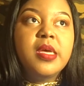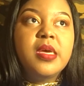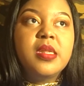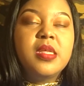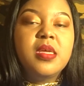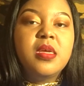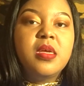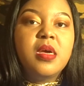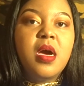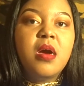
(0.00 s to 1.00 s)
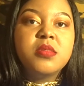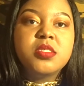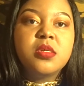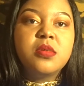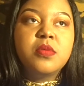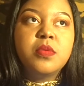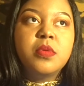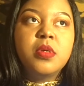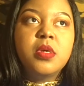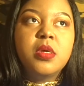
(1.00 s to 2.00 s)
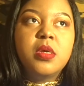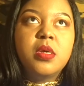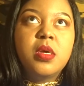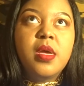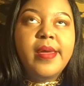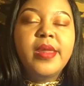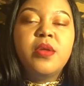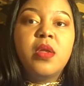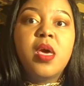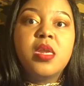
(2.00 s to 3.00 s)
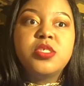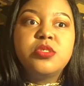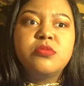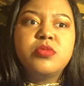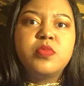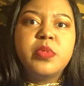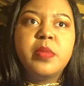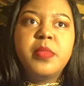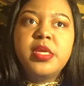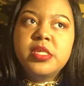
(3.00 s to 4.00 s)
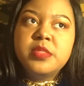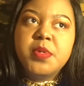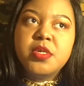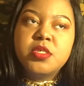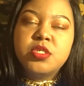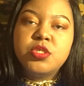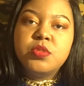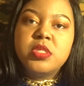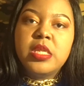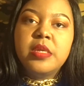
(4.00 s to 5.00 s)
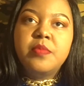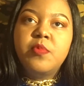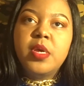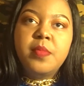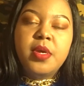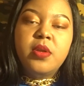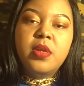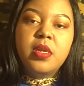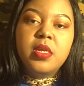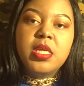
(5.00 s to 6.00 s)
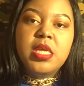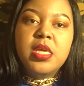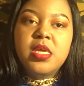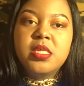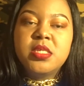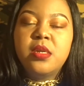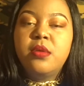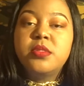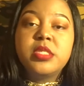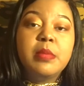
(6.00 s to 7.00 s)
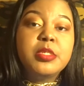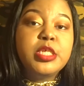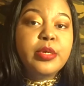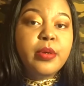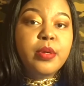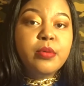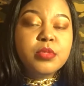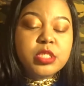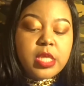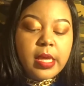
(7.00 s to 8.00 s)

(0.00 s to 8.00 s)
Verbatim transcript: And then also how they do a lot of shoes with the men's pair of shoes. They look way better than the kids and they use the same materials.